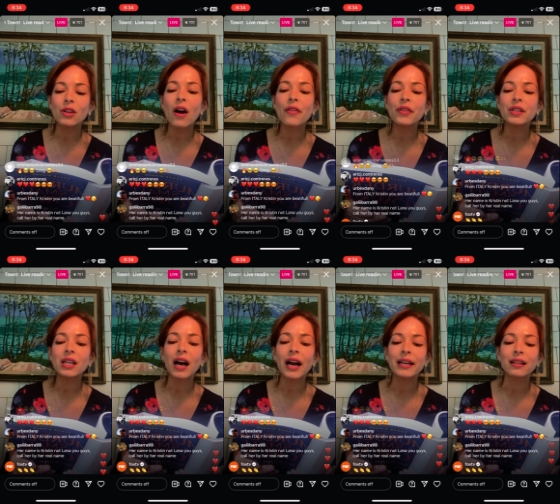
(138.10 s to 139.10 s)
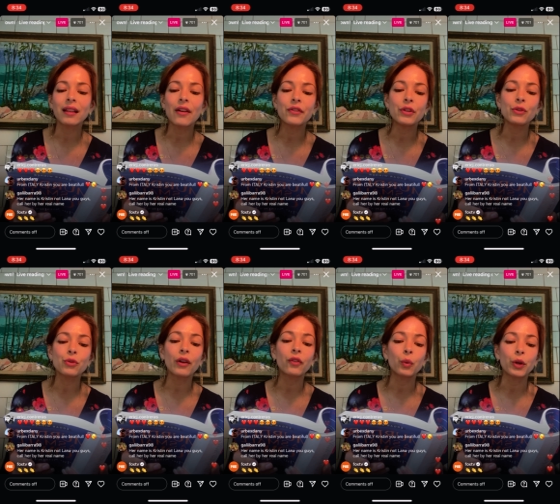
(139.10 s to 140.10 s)
and saw that the tide had left
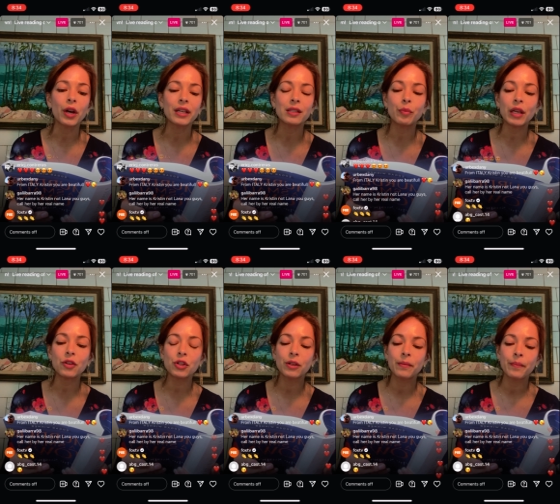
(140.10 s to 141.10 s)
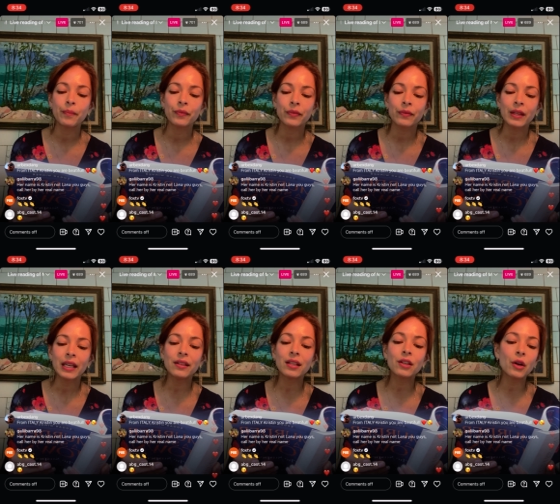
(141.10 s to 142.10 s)
new driftwood on his beach.
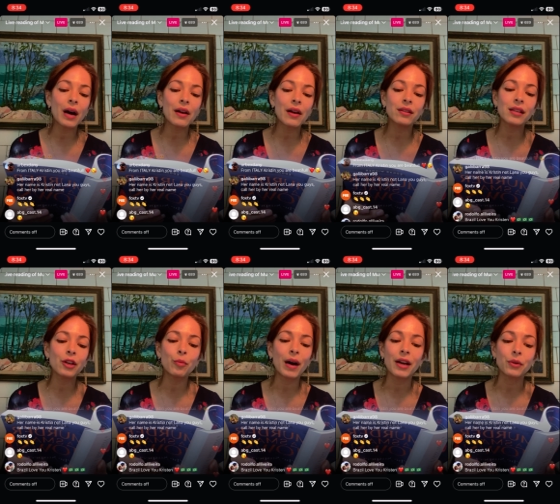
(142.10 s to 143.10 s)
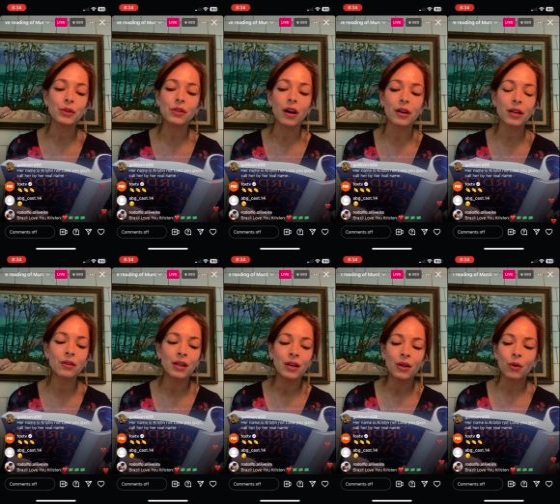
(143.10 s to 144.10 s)
He didn't know how to say goodbye to his
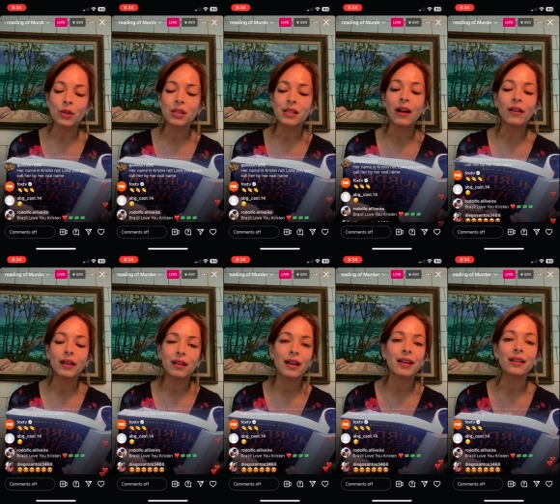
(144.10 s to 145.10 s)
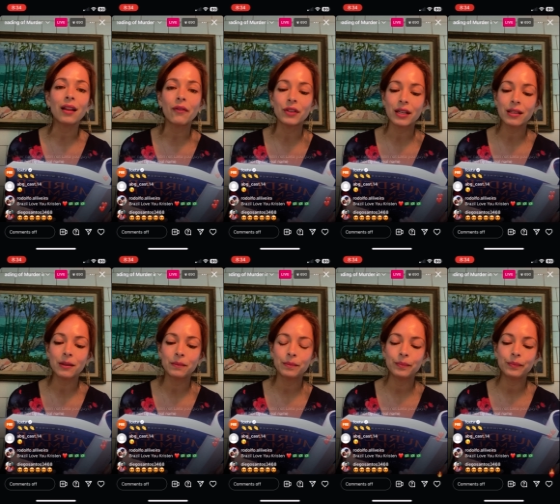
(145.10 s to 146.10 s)
garden or to tell it that he loved it.
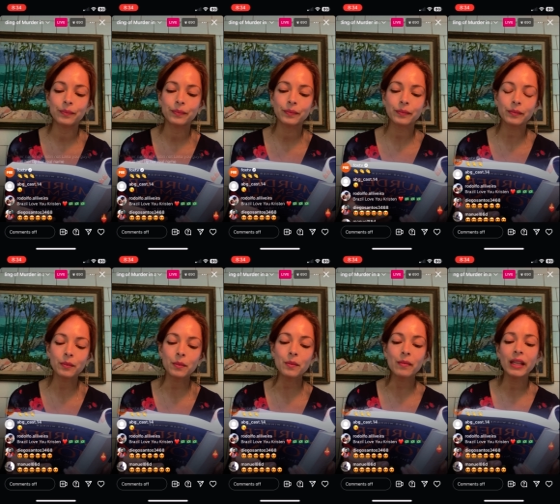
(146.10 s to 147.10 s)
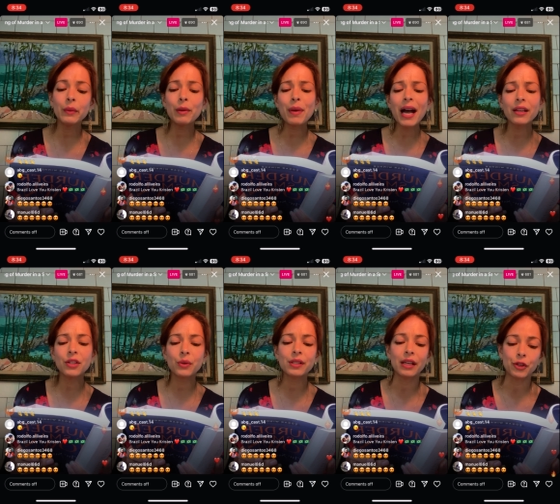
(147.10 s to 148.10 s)
He went back
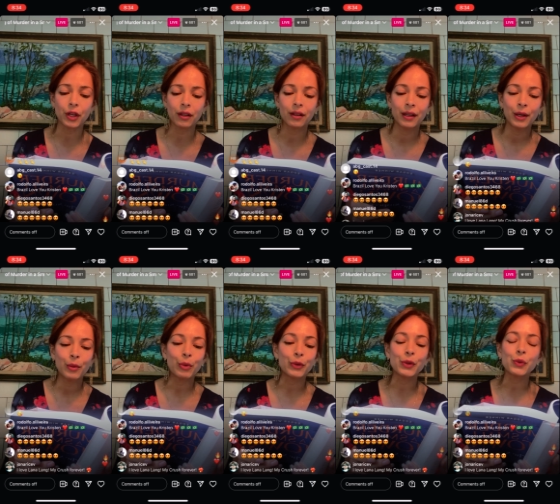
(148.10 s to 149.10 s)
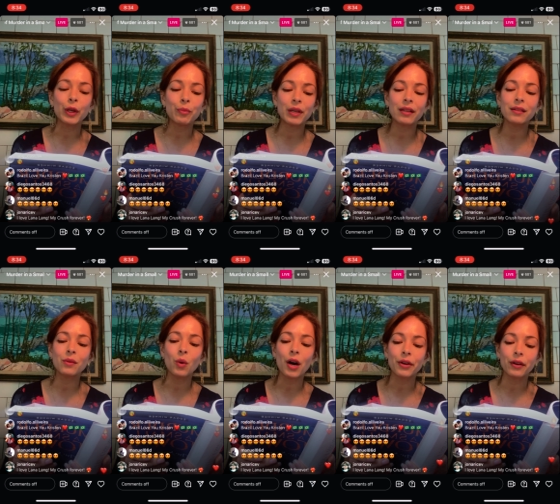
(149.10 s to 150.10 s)
into his kitchen, put the sweet peas
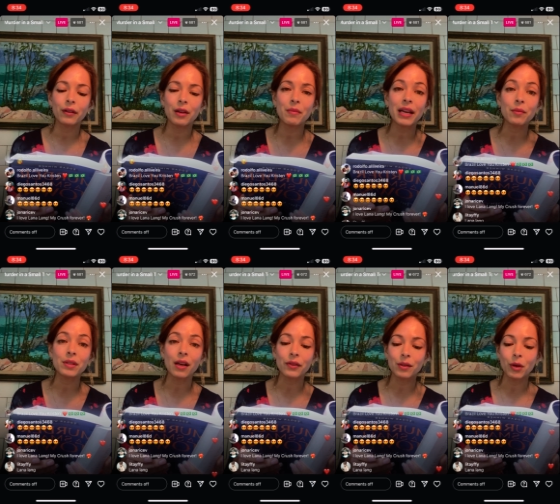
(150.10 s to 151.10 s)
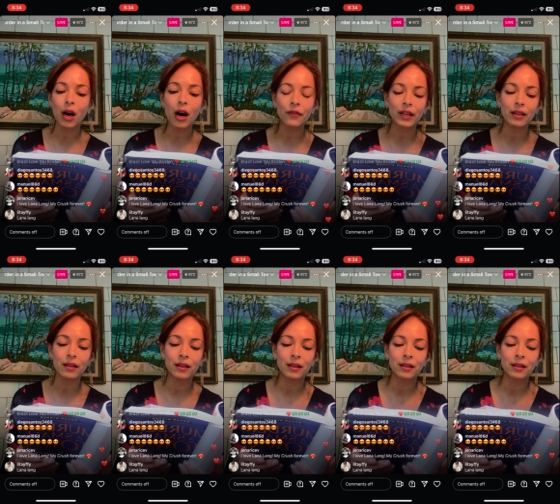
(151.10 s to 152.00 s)
in water, and made himself some coffee.